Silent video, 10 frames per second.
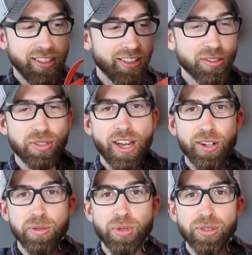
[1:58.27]
These are
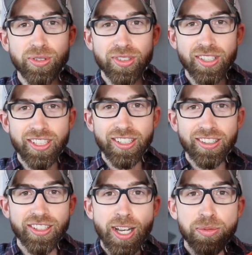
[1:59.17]
terrible.
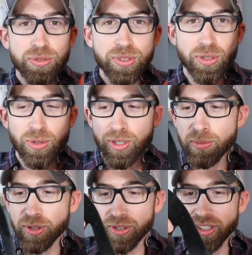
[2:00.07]
They're absolutely
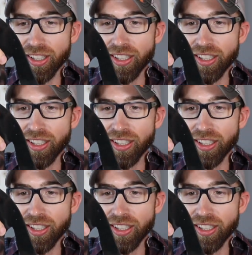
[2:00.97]
horrible.